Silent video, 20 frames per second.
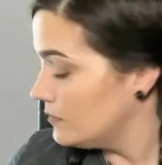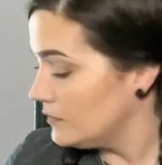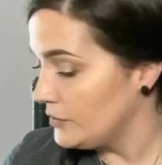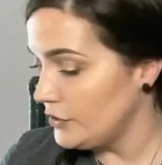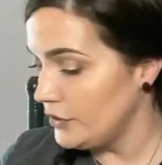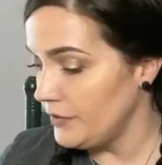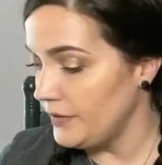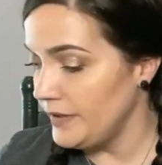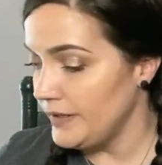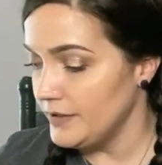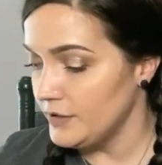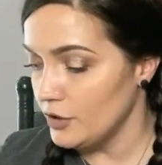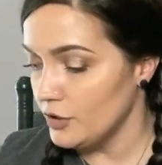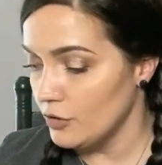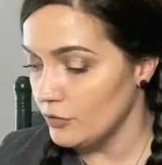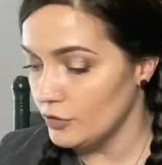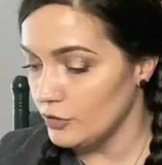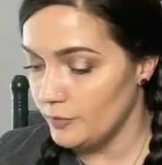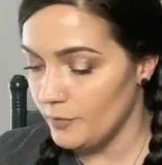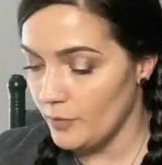Do you need to
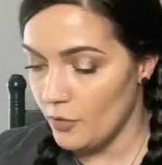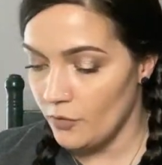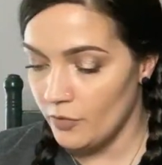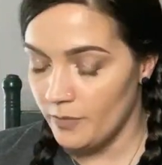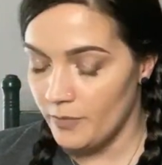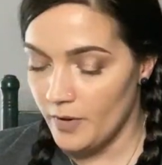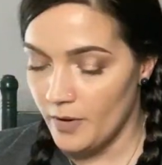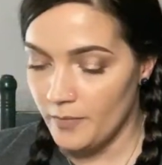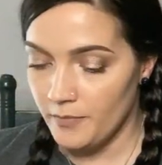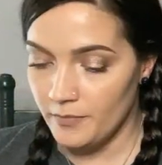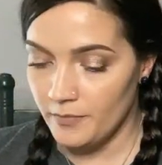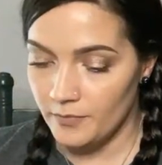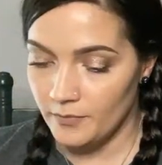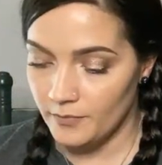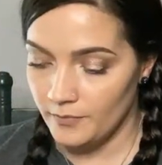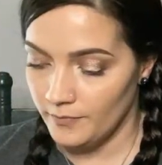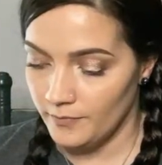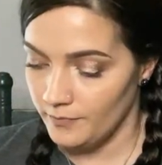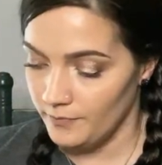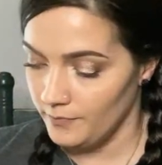go
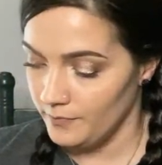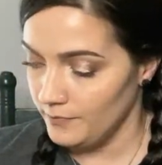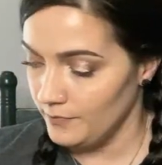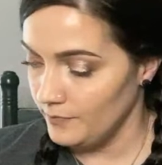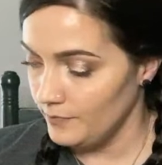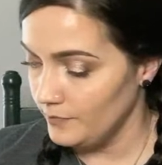smoke?